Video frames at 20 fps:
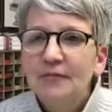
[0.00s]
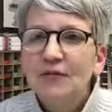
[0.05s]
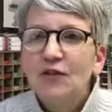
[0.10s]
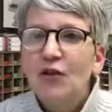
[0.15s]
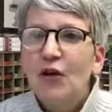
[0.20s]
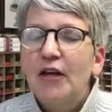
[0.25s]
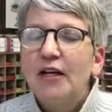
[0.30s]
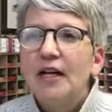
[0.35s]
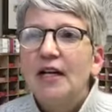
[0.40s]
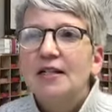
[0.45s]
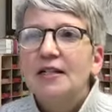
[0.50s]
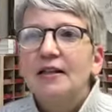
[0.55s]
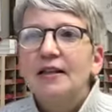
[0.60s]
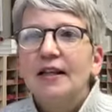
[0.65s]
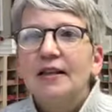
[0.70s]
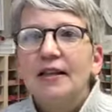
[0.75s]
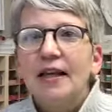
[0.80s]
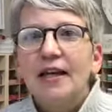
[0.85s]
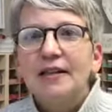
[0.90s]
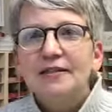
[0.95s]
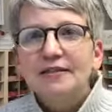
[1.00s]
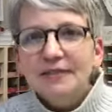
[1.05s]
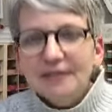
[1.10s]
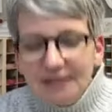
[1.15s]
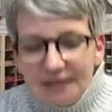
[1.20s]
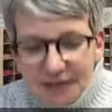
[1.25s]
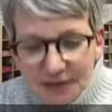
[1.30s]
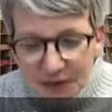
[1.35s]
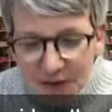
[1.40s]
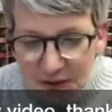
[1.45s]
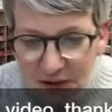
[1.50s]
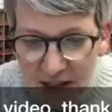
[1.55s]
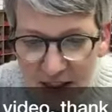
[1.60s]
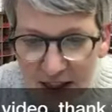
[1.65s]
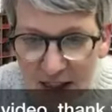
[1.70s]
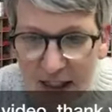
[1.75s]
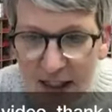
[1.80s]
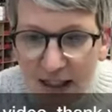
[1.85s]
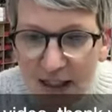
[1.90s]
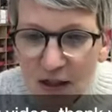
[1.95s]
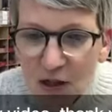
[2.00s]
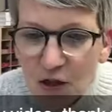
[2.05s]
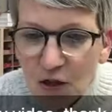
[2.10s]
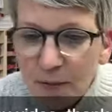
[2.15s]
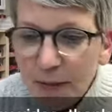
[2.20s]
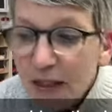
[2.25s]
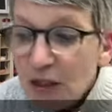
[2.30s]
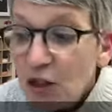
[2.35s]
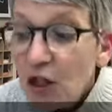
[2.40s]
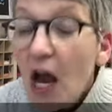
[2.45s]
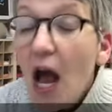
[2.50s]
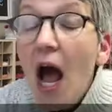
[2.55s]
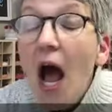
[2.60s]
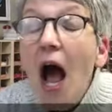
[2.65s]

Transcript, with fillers: Try not to let that sink in too much.